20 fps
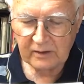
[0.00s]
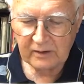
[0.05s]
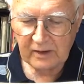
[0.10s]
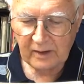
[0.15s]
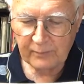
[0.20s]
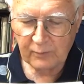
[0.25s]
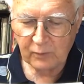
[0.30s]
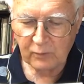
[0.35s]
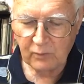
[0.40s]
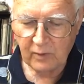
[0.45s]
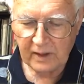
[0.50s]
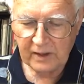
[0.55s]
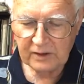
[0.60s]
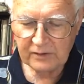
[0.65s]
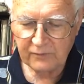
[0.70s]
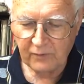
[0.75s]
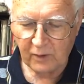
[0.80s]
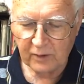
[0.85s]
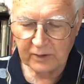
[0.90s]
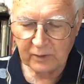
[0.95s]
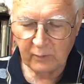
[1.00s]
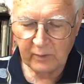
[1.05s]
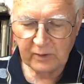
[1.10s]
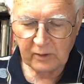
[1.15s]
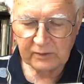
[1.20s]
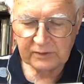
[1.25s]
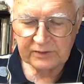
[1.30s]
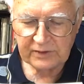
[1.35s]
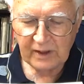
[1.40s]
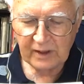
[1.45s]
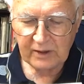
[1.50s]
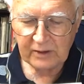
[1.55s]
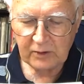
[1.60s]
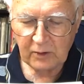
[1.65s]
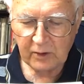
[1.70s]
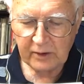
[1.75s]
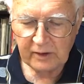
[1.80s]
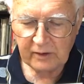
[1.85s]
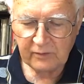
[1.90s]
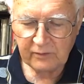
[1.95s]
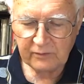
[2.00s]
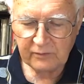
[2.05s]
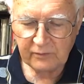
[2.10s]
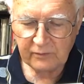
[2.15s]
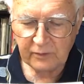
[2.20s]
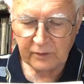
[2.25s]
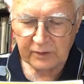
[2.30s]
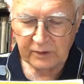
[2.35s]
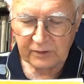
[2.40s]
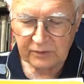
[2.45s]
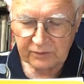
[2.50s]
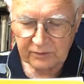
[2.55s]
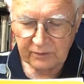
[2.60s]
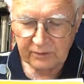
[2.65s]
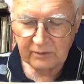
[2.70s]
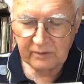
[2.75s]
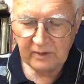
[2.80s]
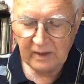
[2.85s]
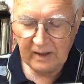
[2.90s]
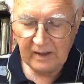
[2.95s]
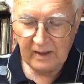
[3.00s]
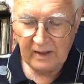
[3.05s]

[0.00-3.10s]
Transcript: coupled rangefinder, went on sale in 1932,